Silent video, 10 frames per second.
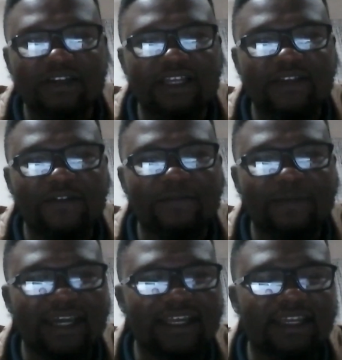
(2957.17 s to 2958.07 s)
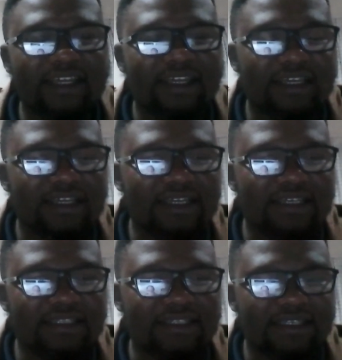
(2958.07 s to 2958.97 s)
rates for mining
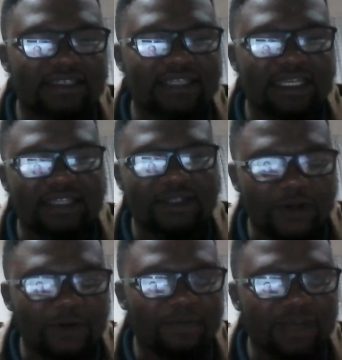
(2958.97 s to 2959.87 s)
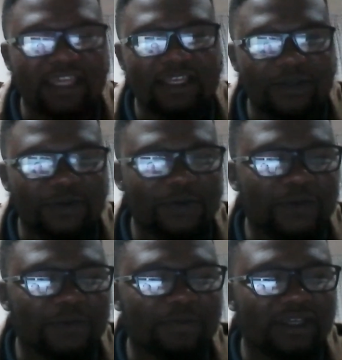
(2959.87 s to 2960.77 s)
is at the top like it used
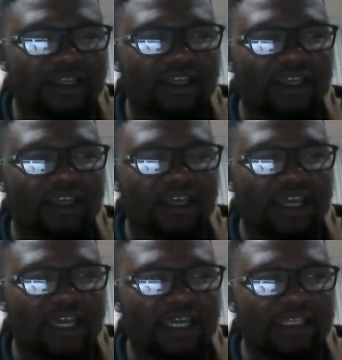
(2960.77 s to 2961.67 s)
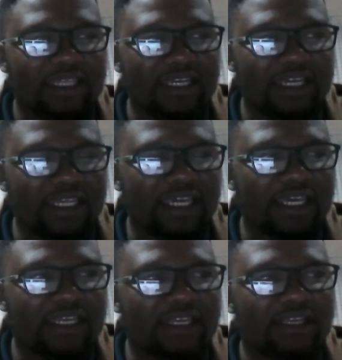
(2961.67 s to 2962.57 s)
to be? And then
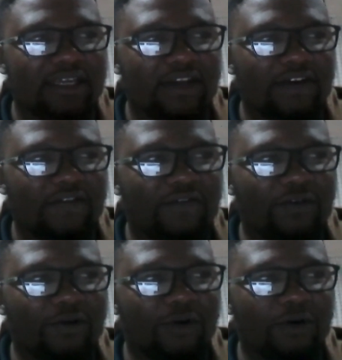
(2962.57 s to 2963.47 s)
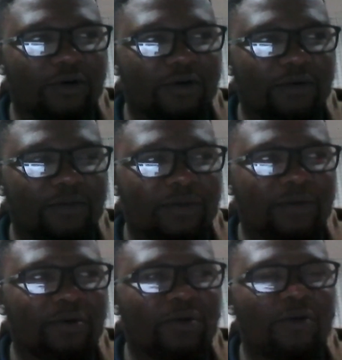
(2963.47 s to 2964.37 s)
again, for
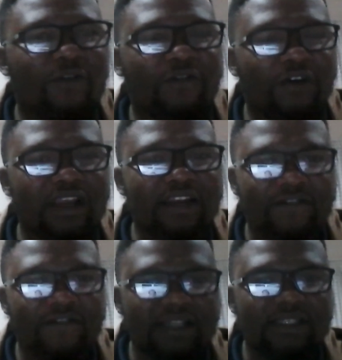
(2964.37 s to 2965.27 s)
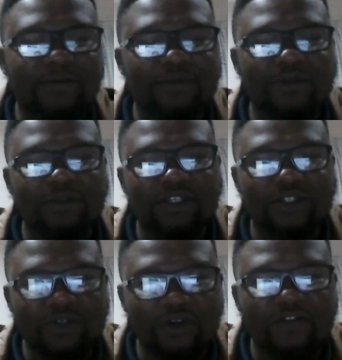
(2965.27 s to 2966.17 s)
people who fallen victim to the
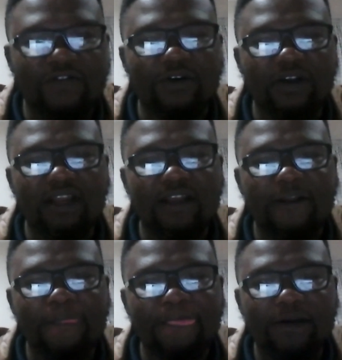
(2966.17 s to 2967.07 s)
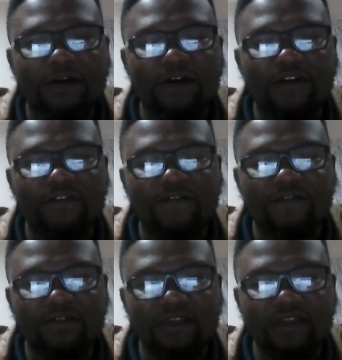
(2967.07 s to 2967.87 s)
shortfall of